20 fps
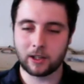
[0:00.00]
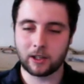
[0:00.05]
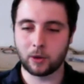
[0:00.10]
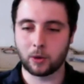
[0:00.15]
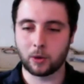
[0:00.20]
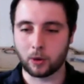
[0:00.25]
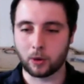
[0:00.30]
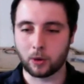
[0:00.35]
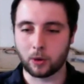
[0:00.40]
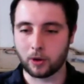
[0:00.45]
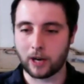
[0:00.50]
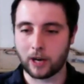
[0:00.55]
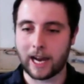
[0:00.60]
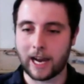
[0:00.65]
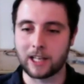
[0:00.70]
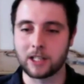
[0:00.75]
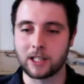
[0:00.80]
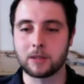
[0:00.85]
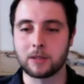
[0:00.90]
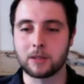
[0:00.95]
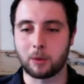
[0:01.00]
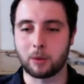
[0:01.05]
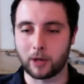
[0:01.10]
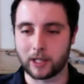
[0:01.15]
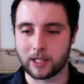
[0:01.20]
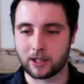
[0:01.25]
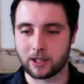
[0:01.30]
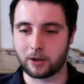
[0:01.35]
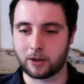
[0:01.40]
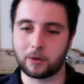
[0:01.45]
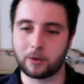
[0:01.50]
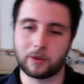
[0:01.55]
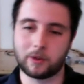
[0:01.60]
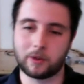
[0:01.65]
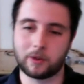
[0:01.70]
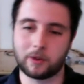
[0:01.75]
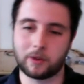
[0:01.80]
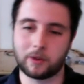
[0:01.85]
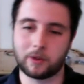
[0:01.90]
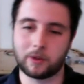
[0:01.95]
your endpoint, so
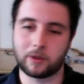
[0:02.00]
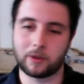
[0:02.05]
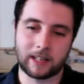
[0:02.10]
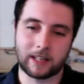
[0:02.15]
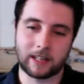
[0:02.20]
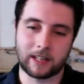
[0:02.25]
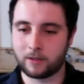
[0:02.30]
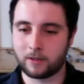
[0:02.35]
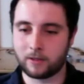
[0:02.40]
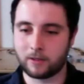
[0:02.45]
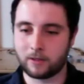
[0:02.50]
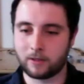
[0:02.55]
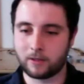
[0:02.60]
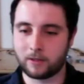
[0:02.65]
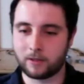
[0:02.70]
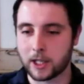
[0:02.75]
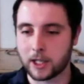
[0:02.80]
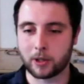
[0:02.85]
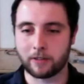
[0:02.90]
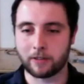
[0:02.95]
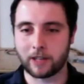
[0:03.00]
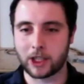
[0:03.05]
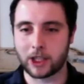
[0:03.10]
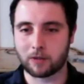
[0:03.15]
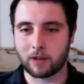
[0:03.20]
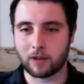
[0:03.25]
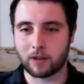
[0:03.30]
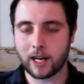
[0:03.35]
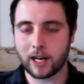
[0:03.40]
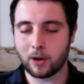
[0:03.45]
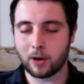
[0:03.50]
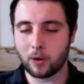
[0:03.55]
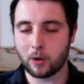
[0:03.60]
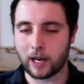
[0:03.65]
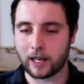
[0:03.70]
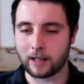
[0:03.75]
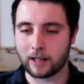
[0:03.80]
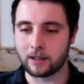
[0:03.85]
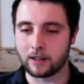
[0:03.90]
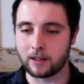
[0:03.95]
set the endpoint of each rail,
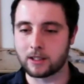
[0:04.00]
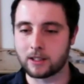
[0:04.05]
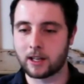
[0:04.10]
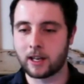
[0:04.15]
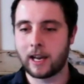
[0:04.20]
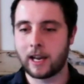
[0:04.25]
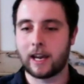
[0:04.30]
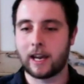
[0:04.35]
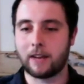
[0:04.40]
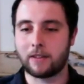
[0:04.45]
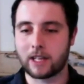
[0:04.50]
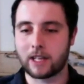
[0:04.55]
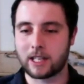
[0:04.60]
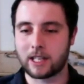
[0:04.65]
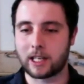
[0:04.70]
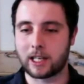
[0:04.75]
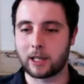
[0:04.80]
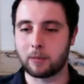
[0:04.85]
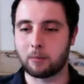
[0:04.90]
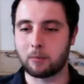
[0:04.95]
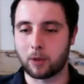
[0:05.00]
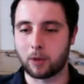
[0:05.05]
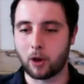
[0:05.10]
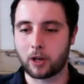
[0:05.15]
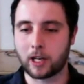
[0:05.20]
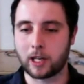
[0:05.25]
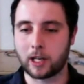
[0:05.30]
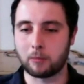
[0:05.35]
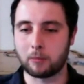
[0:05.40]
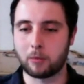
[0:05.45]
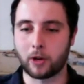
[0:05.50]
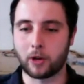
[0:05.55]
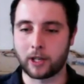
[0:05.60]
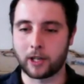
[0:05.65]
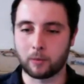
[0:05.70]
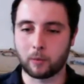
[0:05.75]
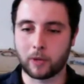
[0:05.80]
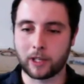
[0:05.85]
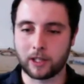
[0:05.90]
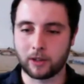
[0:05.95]
and if there's any blocking
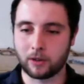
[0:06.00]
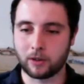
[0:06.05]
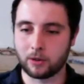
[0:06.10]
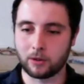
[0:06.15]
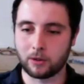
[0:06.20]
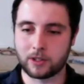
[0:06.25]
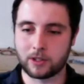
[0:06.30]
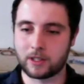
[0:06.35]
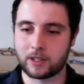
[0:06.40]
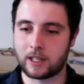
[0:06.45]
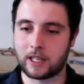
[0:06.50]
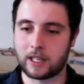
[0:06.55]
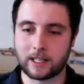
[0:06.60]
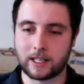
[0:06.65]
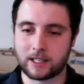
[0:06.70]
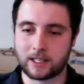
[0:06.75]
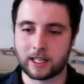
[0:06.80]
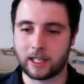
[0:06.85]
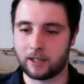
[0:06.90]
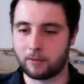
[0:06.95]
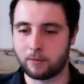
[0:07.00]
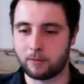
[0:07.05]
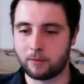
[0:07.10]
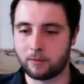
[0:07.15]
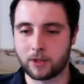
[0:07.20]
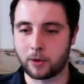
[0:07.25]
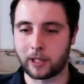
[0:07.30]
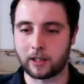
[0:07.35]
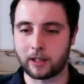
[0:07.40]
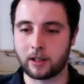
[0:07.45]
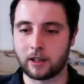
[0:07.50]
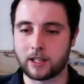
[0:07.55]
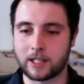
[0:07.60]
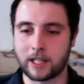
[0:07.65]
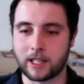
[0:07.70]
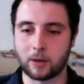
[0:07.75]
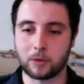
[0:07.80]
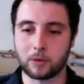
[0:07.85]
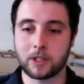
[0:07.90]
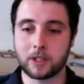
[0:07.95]
point when you're, let's say, doing a, a
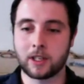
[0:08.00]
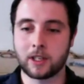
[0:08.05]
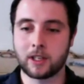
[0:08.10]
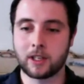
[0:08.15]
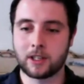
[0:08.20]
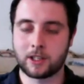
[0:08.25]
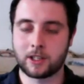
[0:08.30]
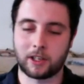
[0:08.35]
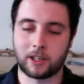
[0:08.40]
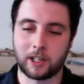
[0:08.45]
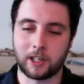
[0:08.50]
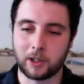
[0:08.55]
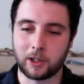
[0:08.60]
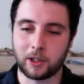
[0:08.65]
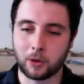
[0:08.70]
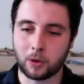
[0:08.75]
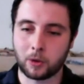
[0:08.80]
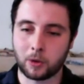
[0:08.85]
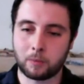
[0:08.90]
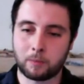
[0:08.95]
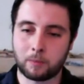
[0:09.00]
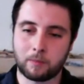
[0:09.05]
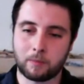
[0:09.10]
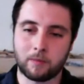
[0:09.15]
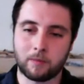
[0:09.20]
tilt, so that you're